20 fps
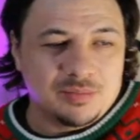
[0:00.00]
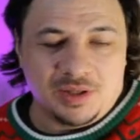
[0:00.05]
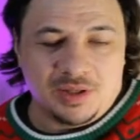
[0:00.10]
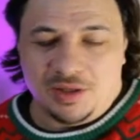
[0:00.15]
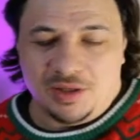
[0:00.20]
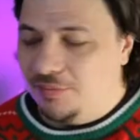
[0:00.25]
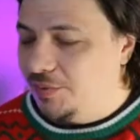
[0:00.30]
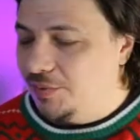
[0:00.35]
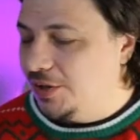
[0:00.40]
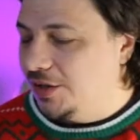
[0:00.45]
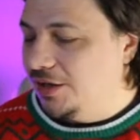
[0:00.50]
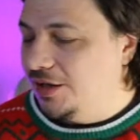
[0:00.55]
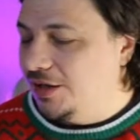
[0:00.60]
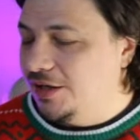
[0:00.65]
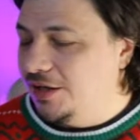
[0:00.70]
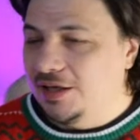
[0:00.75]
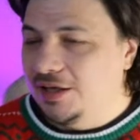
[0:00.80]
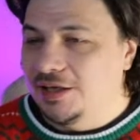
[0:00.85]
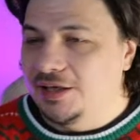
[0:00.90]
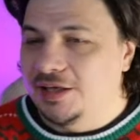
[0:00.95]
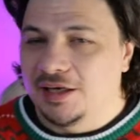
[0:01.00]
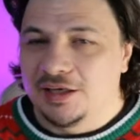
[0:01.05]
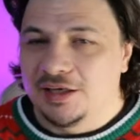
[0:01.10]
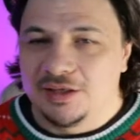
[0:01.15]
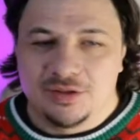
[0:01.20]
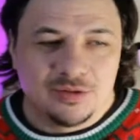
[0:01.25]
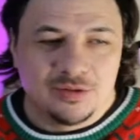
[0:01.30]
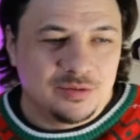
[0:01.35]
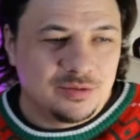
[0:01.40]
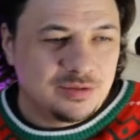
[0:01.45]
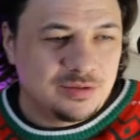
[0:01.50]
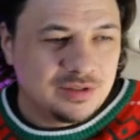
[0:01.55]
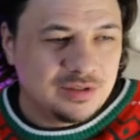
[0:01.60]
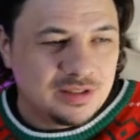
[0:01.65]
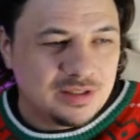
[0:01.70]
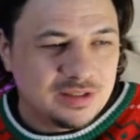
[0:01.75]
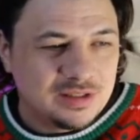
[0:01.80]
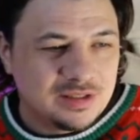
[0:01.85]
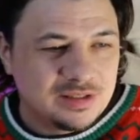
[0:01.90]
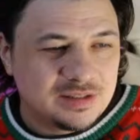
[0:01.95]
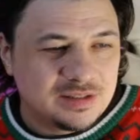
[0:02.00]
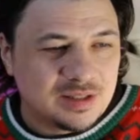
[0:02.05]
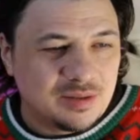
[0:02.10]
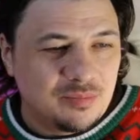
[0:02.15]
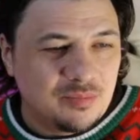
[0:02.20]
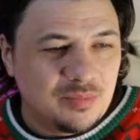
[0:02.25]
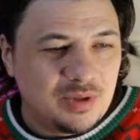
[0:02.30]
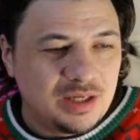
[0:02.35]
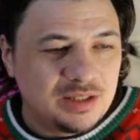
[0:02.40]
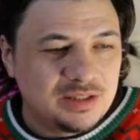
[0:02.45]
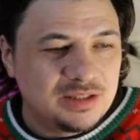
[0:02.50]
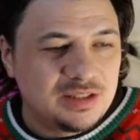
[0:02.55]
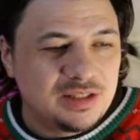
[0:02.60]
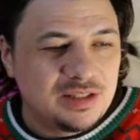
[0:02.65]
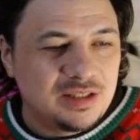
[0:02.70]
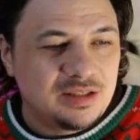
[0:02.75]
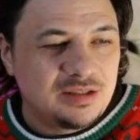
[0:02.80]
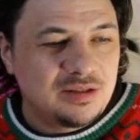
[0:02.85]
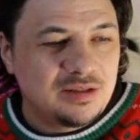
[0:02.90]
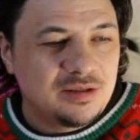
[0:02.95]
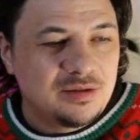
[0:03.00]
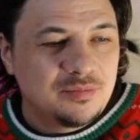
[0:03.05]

AI news, and it's combining it.